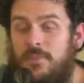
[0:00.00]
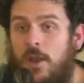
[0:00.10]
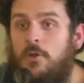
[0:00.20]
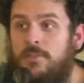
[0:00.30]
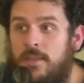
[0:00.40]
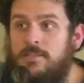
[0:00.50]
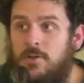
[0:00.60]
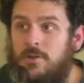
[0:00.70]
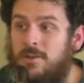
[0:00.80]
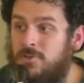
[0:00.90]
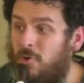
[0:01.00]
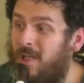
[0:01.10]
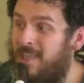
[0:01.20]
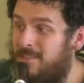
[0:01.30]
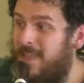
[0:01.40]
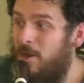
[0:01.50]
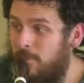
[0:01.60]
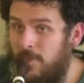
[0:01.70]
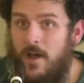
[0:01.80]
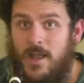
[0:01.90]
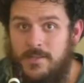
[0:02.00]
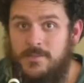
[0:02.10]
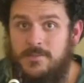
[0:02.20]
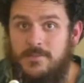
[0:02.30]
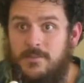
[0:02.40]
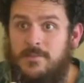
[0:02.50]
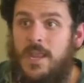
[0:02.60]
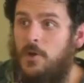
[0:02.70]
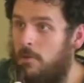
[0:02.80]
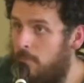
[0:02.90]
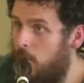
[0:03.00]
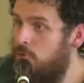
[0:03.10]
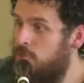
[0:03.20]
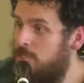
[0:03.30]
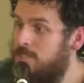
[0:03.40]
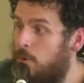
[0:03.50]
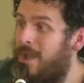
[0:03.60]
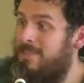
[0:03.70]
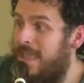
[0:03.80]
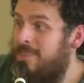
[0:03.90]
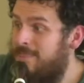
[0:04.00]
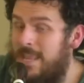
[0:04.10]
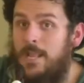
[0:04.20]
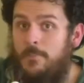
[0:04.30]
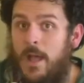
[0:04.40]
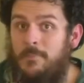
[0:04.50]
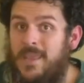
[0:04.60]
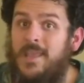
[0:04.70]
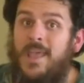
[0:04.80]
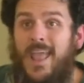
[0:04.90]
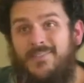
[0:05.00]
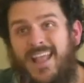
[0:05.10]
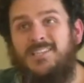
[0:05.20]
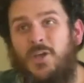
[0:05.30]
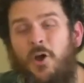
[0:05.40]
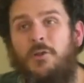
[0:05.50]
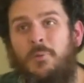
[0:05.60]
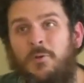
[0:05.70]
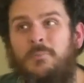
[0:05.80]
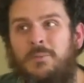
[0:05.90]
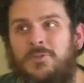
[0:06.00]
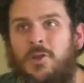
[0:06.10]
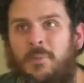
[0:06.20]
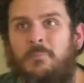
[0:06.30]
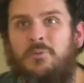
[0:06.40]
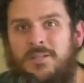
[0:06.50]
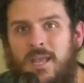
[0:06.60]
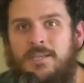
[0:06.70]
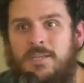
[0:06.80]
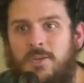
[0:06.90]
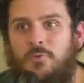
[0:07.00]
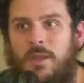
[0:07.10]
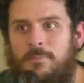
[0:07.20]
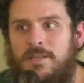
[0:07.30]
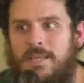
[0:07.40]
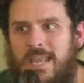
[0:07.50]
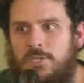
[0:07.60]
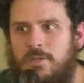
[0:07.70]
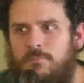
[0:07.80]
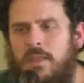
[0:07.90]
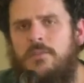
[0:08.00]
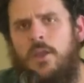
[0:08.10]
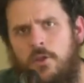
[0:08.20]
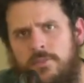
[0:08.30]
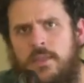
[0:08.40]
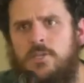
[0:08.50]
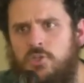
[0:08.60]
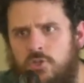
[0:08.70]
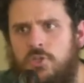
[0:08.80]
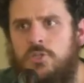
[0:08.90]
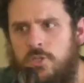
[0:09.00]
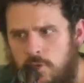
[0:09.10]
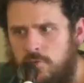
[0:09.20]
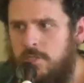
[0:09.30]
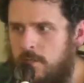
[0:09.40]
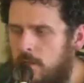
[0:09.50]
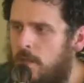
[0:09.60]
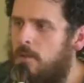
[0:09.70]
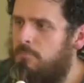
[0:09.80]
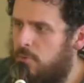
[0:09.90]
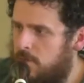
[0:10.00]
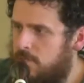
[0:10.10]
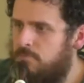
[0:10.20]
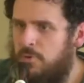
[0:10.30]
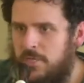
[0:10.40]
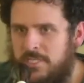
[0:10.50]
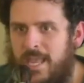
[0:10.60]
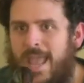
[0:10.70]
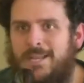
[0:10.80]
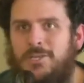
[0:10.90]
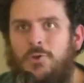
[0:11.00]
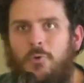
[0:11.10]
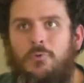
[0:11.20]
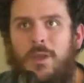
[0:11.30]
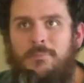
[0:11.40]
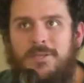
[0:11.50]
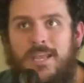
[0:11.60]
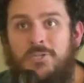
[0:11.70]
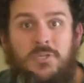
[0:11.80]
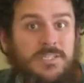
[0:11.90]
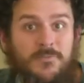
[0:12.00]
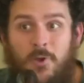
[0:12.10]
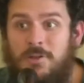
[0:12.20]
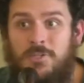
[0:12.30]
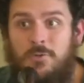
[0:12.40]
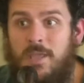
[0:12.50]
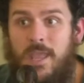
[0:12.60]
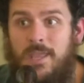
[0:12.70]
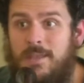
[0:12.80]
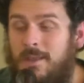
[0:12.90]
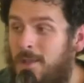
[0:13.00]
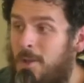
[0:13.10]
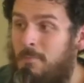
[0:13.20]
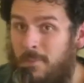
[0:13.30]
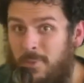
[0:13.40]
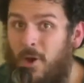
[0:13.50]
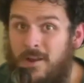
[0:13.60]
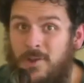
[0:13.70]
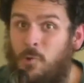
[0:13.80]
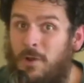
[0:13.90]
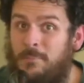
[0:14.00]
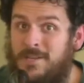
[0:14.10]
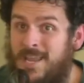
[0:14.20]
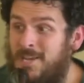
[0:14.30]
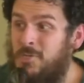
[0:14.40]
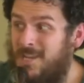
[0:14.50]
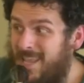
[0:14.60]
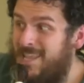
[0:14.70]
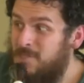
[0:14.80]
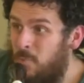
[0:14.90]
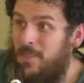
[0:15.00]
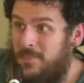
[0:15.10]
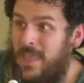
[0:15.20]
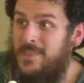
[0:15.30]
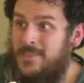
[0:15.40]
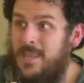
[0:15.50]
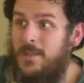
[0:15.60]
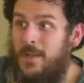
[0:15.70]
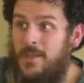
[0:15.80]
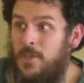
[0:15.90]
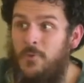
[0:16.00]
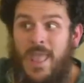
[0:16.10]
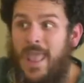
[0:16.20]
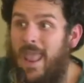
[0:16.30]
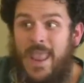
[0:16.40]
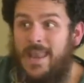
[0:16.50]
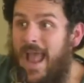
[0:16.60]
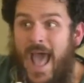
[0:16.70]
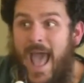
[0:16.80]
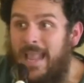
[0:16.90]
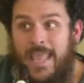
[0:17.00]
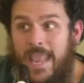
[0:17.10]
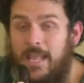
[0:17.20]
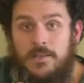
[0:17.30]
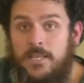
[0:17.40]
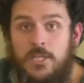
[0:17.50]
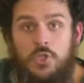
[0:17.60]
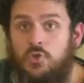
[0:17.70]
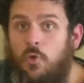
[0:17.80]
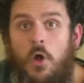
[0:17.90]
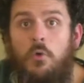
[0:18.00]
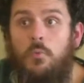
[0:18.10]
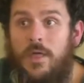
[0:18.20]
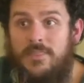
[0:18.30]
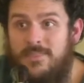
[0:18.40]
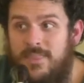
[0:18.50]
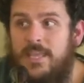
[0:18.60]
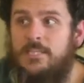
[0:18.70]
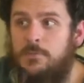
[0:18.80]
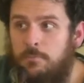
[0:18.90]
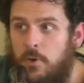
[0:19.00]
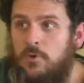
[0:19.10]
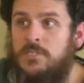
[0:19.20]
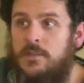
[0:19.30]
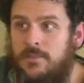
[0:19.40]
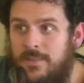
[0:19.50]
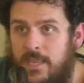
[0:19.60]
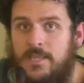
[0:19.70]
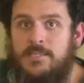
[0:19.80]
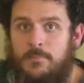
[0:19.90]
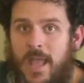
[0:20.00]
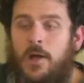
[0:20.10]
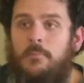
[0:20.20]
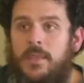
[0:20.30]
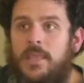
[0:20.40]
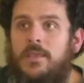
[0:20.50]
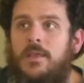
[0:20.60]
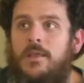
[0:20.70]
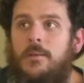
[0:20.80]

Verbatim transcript: there are things that are in control and their thoughts, their emotions, the way they think about me. And that's the hard part when people talk about protecting your reputation. There are things you should do to pr- protect your reputation as far as you can but part of your reputation is what they think about you. And I can't control what this person thinks about me,